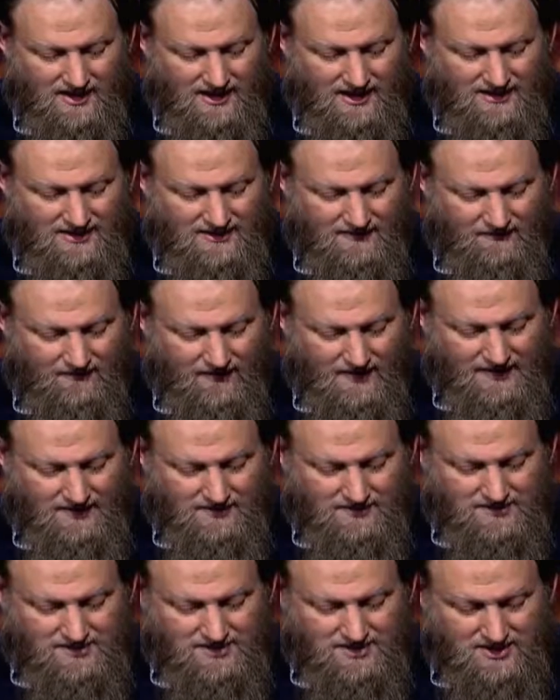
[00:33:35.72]
And the
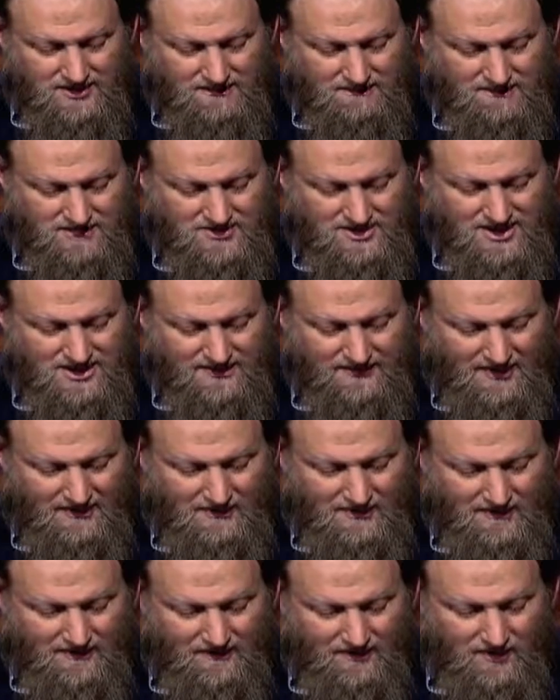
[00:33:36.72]
final team, team
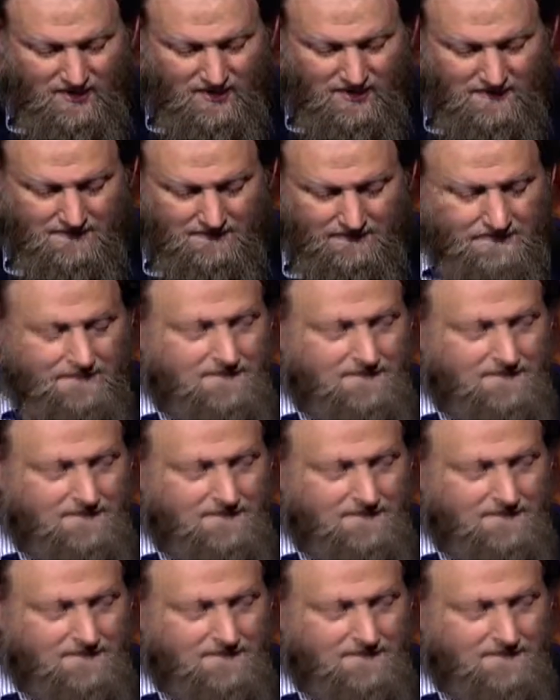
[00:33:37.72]
number four.